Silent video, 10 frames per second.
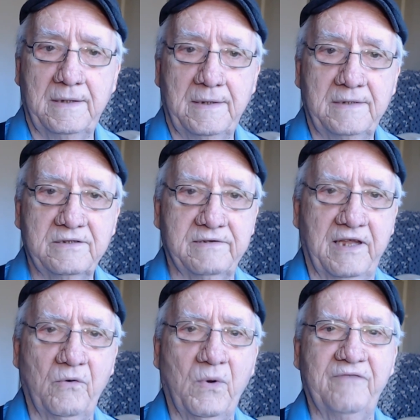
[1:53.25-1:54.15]
stay
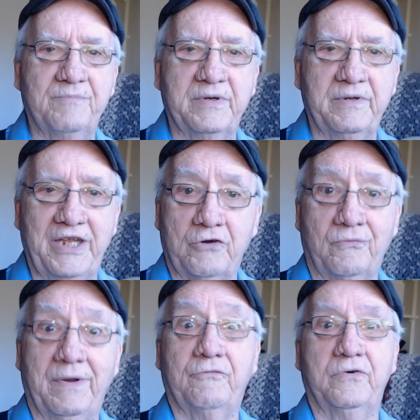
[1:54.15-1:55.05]
away from an
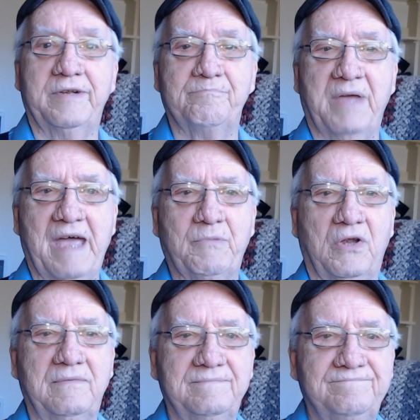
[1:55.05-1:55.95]
irreverent
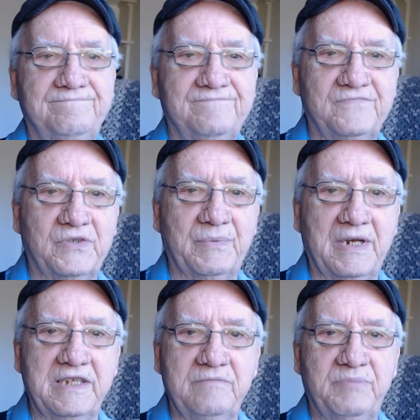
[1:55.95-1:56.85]
babble, for it will
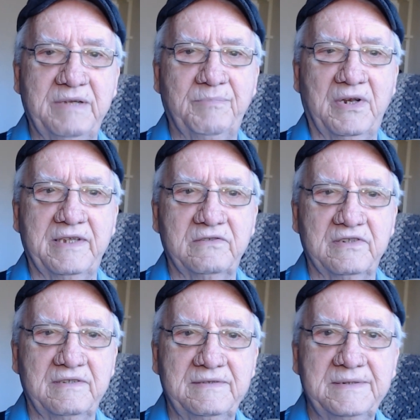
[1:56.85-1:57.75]
lead people into